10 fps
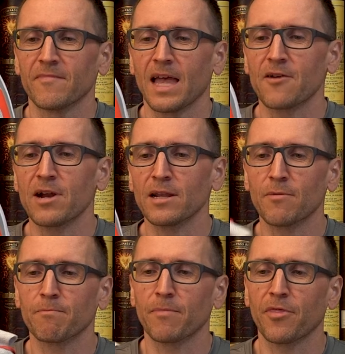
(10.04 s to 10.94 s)
I ran
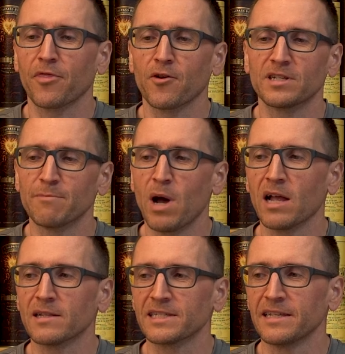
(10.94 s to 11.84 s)
30
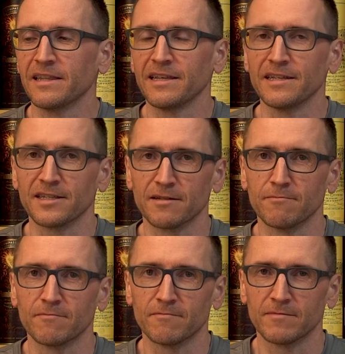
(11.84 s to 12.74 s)
miles in these
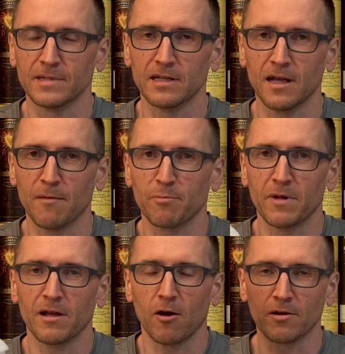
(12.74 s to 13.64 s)

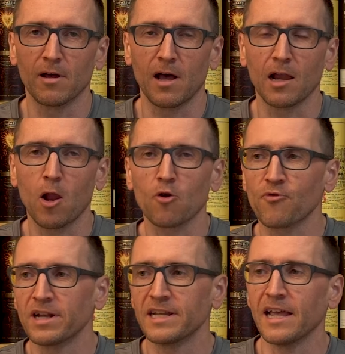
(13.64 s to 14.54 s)
on a long
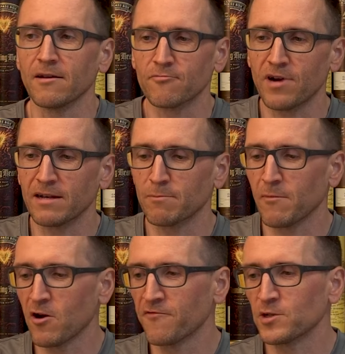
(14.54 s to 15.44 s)
run day, ran
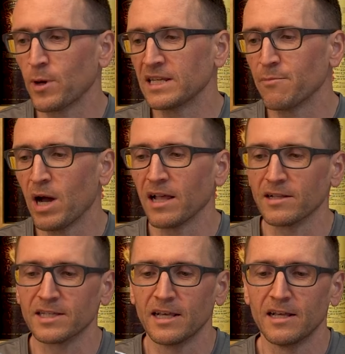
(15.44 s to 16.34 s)
over 20
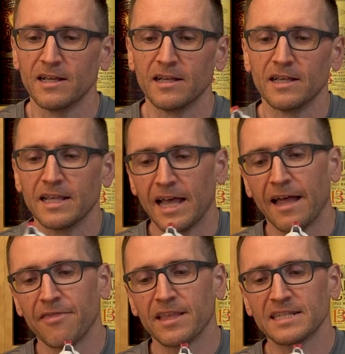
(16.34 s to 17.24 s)
miles,
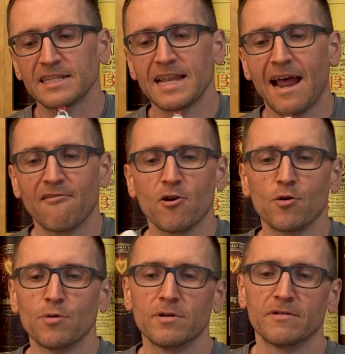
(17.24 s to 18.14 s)
and this
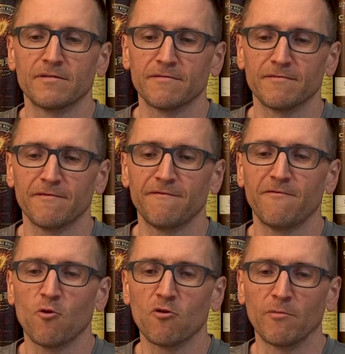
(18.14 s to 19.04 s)
narrow
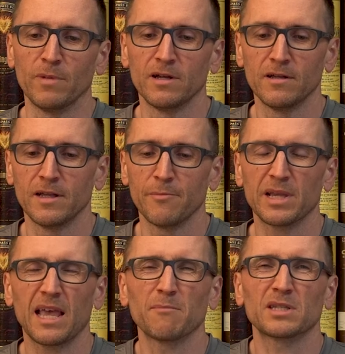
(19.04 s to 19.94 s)
form
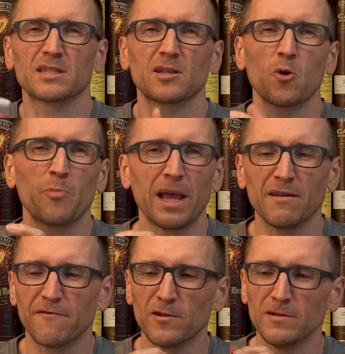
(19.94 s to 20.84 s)
became so
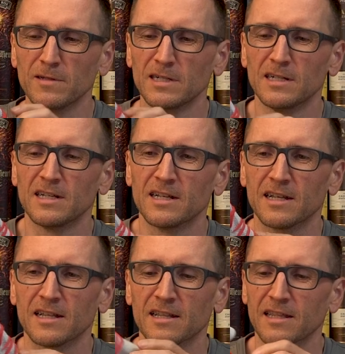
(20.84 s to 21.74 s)
painful
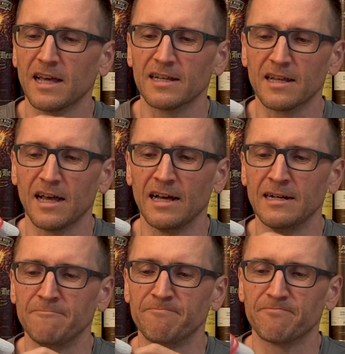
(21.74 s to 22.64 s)
that
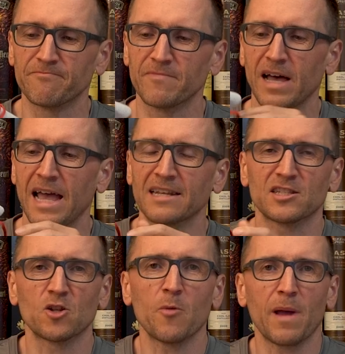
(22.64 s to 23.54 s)
I had to
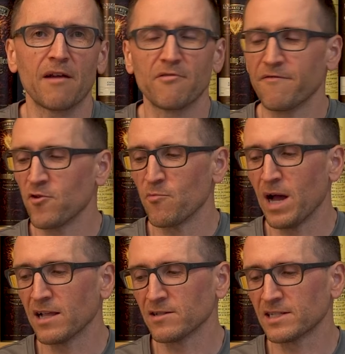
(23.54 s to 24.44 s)
stop every few
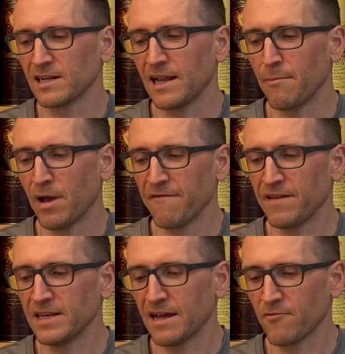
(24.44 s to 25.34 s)
miles to let my
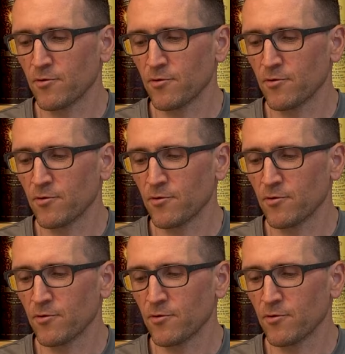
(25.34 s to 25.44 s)
feet have a